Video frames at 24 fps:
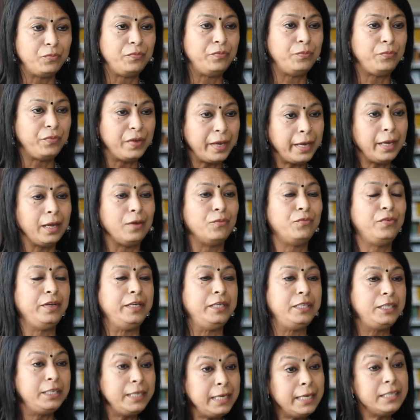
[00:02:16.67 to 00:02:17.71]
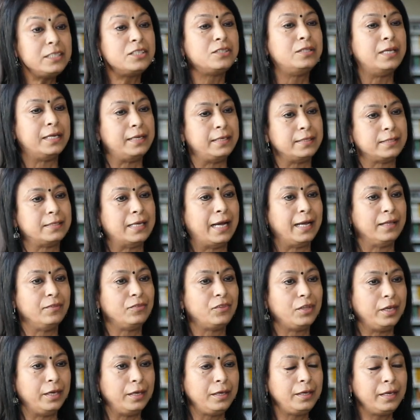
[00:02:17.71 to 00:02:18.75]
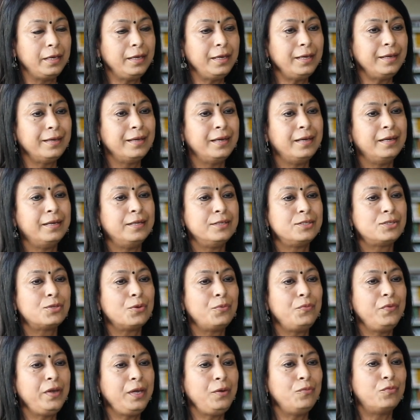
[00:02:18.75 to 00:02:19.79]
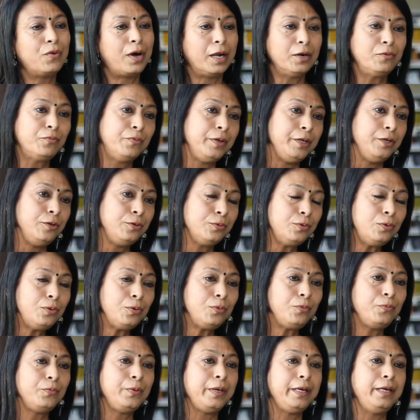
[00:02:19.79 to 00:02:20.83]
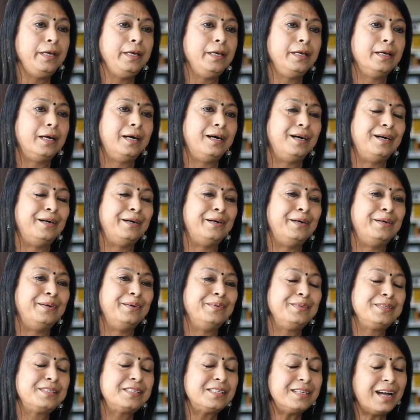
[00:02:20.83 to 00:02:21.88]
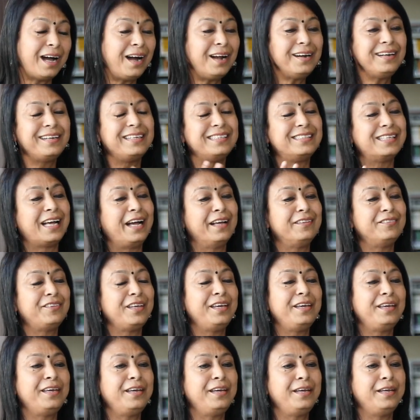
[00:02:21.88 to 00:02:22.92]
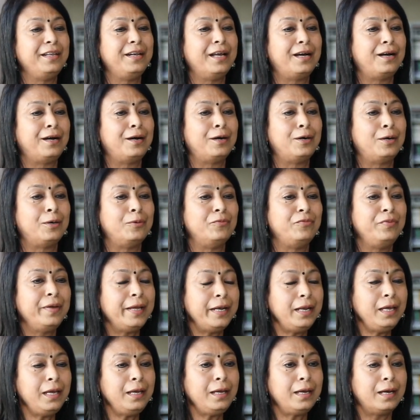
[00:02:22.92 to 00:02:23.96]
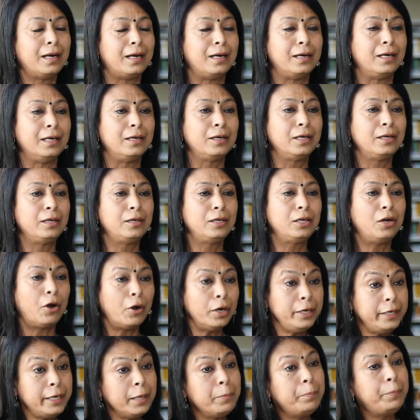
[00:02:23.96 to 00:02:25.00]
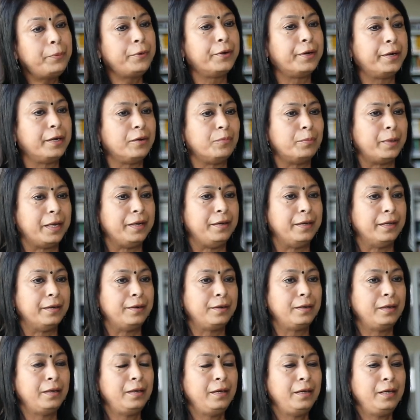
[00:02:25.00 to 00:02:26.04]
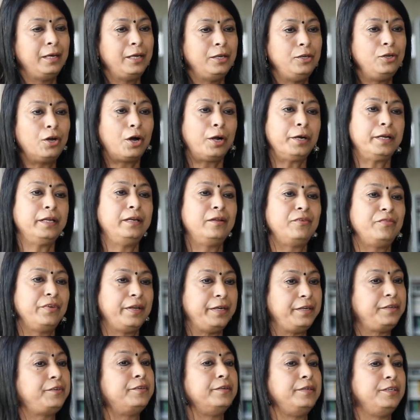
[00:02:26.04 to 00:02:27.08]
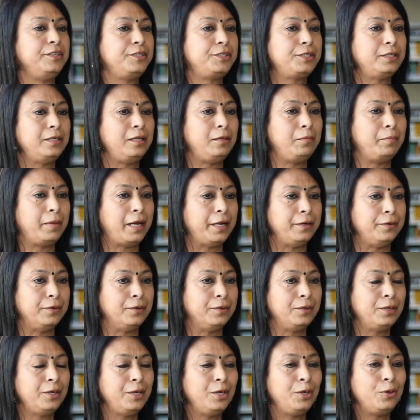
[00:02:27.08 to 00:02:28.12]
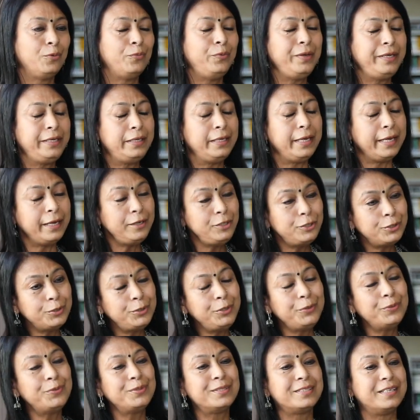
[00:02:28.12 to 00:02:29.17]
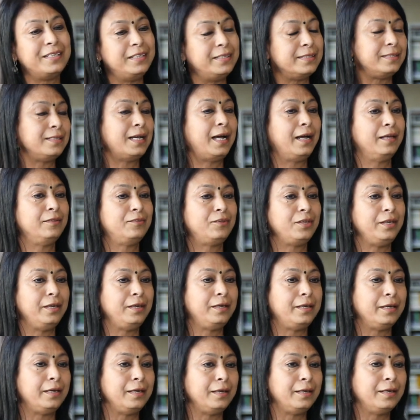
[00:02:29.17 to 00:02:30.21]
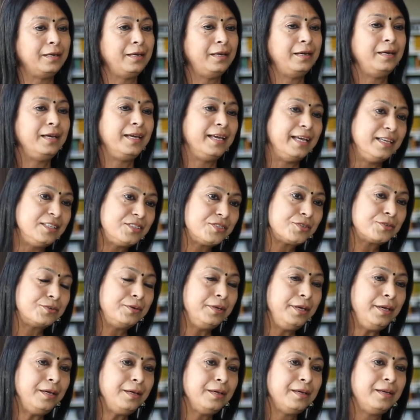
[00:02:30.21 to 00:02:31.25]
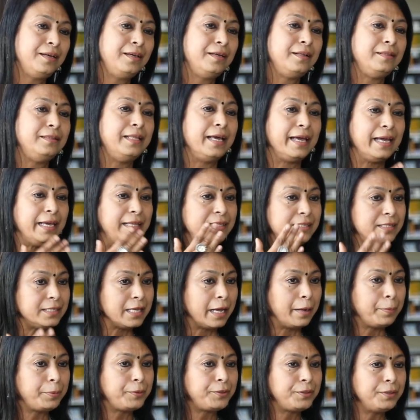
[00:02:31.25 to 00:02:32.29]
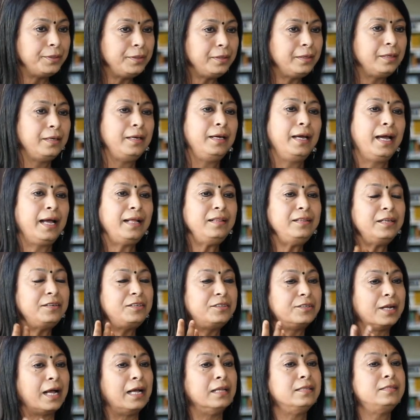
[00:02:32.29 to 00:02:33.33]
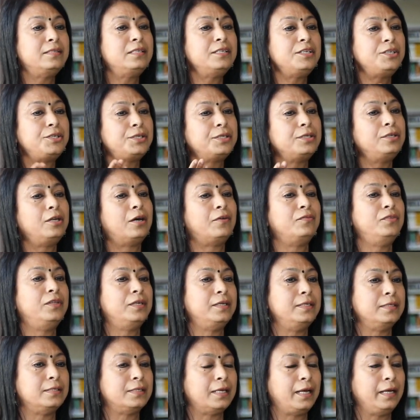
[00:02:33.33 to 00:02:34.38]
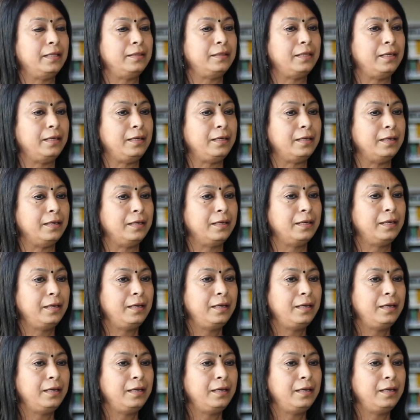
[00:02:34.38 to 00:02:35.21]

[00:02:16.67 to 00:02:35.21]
way we teach the design thinking, so what we do, we start design thinking in a very contemporary manner, not in a very traditional manner. We introduce the design thinking history, the inception and the transition of the design thinking,